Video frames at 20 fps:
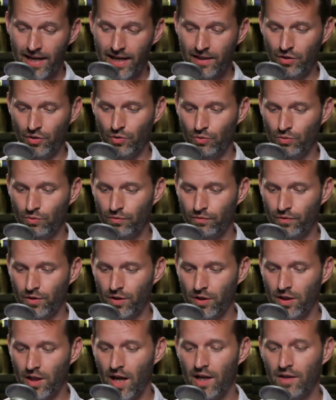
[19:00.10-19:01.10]
you for
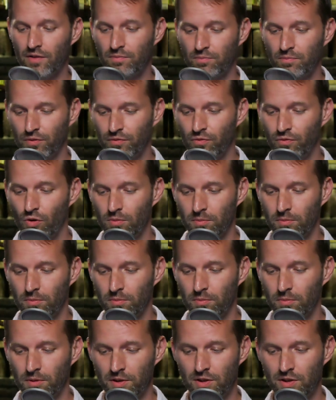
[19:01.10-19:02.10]
the live performance
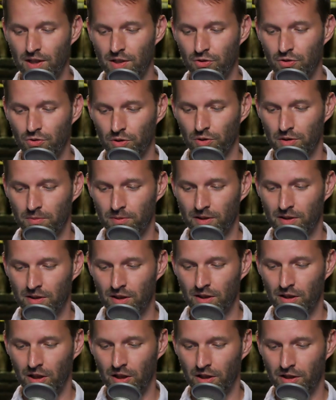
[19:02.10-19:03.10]
of a sexual experience at
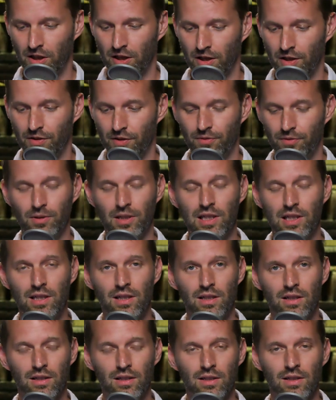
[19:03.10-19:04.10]
LonCon 3.
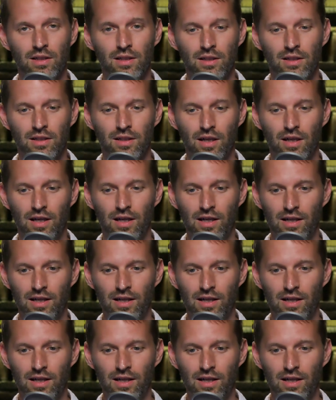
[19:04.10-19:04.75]
Uh,